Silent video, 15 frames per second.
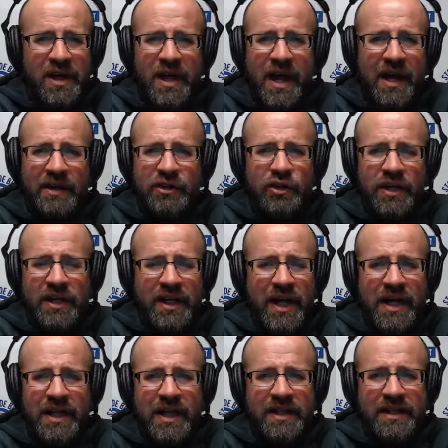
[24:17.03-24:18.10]
how do you get a
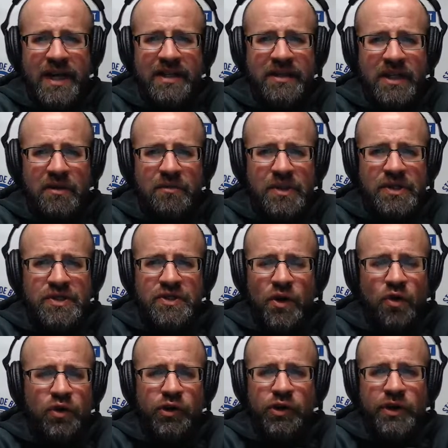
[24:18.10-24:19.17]
guy like that can be
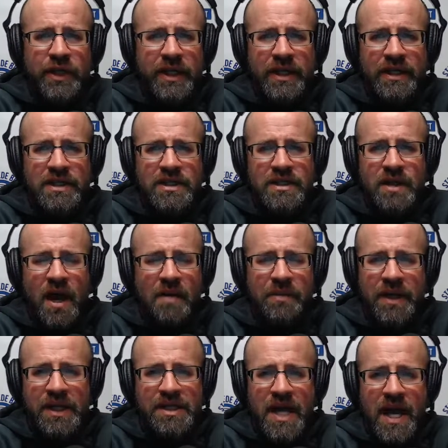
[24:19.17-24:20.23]
so good against top
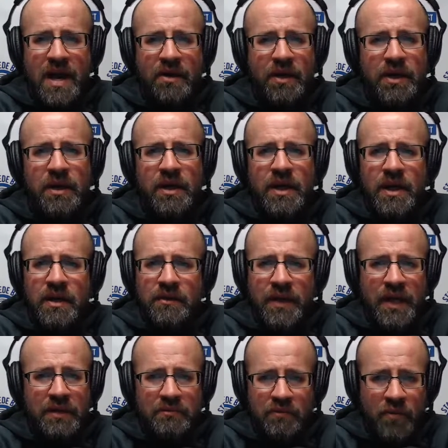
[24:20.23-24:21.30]
end talent
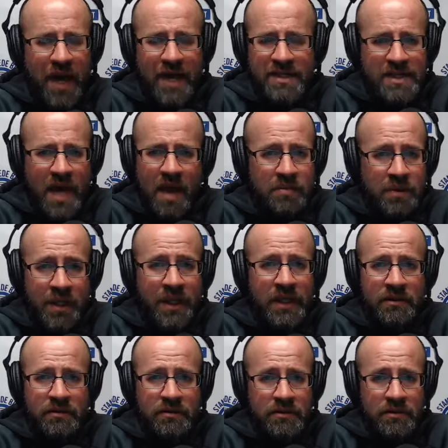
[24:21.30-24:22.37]
that has not
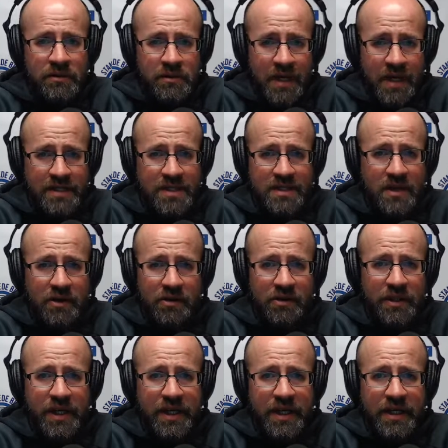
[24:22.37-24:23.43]
played
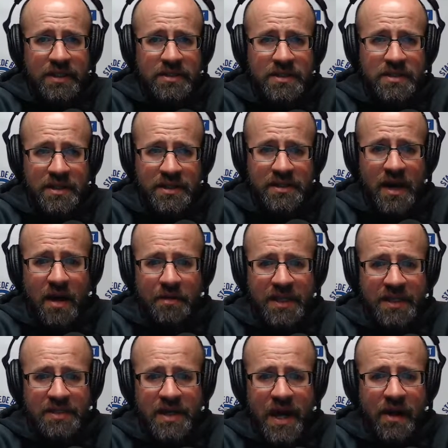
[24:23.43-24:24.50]
necessarily against the top
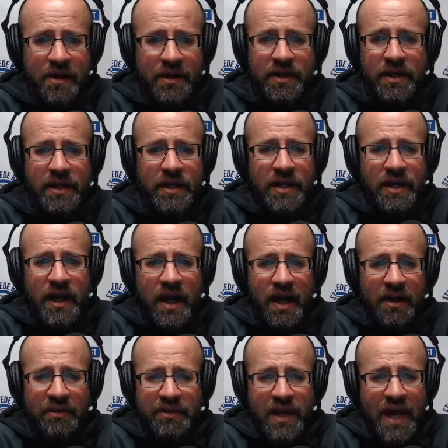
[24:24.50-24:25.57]
end talent?
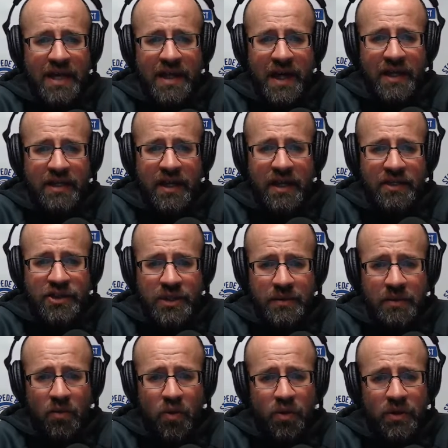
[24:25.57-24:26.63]
A guy like Jimmy
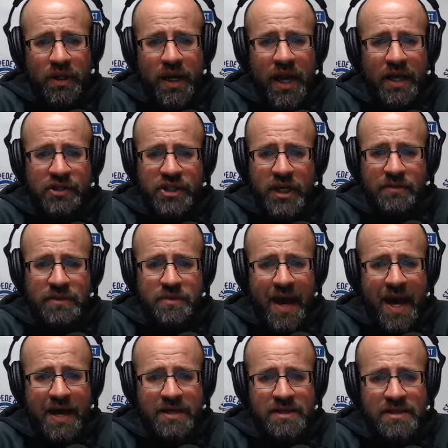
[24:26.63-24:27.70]
Moreland out of James
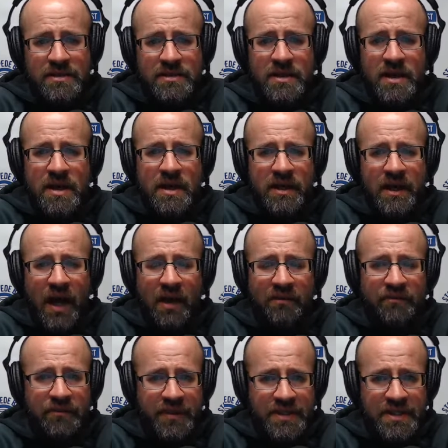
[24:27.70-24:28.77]
Madison kind of
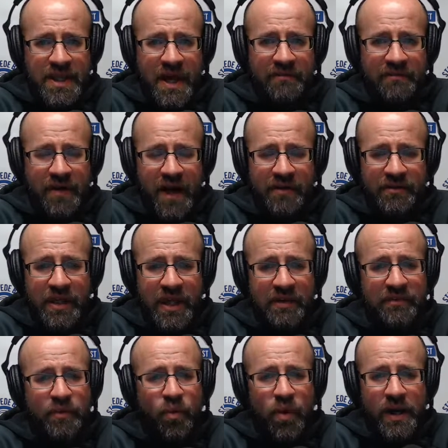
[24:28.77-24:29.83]
fits that
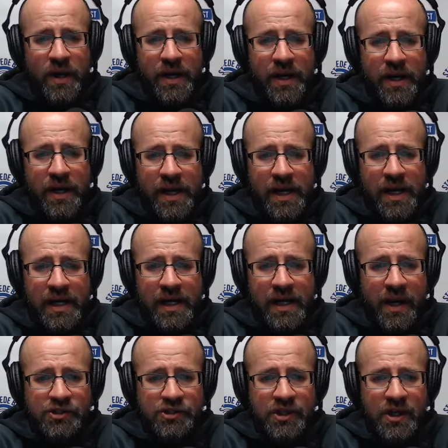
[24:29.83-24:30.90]
5'11", 180
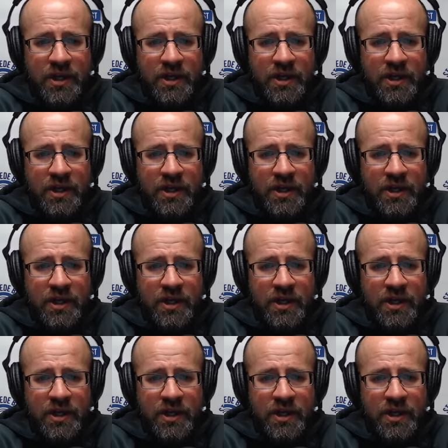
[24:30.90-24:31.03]
range.